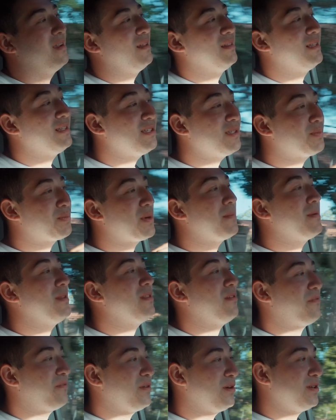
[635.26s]
This is probably
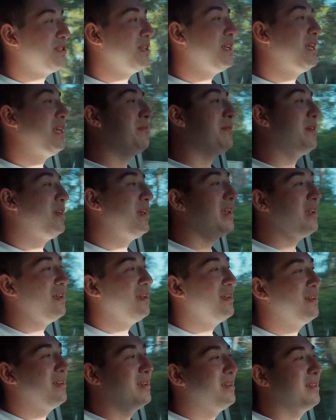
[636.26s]
the first EV
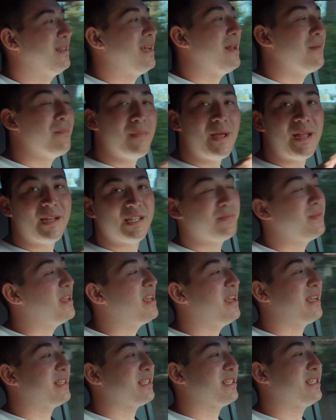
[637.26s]
that makes me
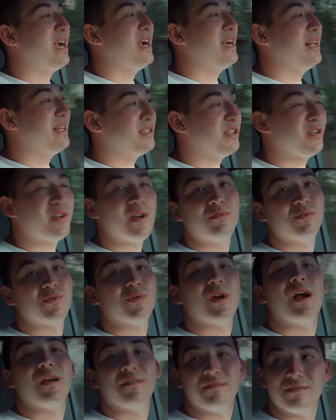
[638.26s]
excited to go
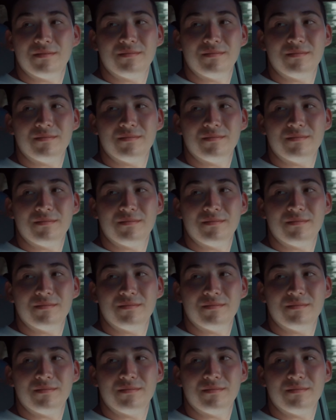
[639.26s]
drive.